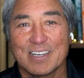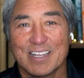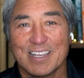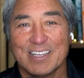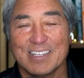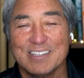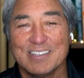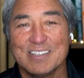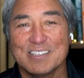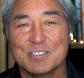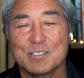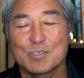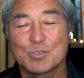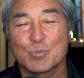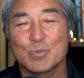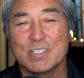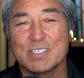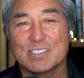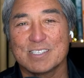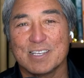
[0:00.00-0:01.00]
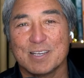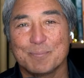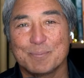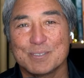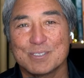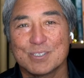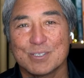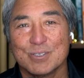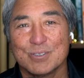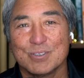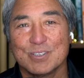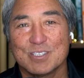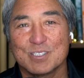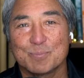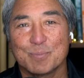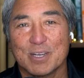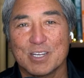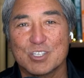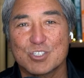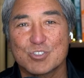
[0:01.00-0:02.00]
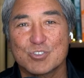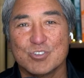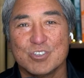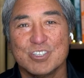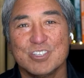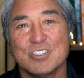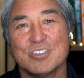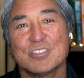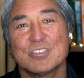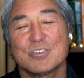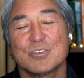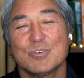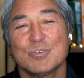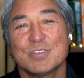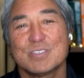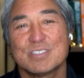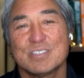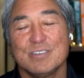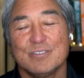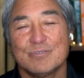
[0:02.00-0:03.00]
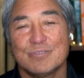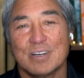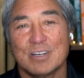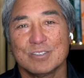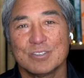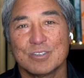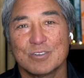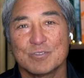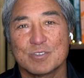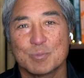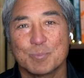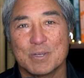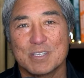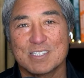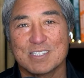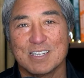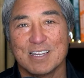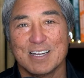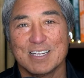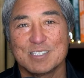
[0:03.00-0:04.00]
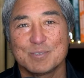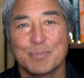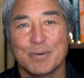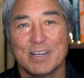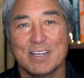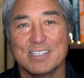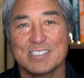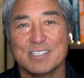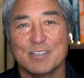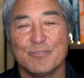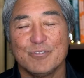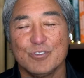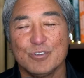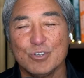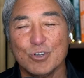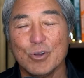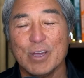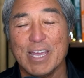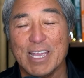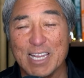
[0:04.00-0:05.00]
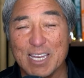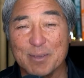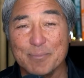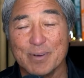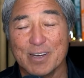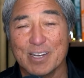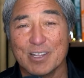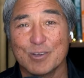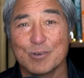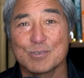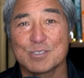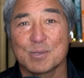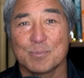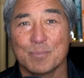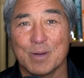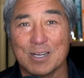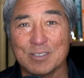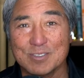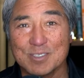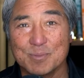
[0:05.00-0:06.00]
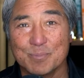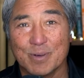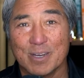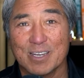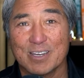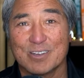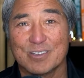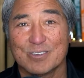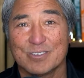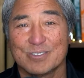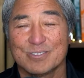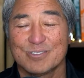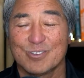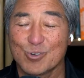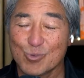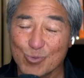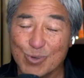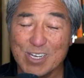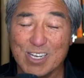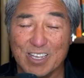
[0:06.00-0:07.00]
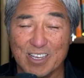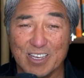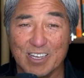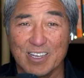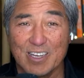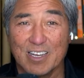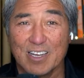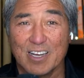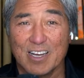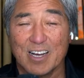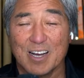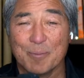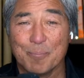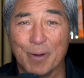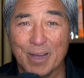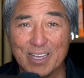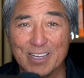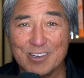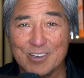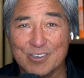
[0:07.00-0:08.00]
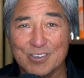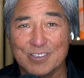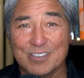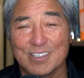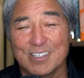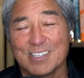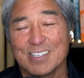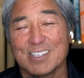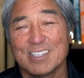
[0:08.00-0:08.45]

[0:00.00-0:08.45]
again, this week's episode is Mike Strinyard, who is the founder of Specialized Bikes. If you know anybody who's a mountain biker or really a biker,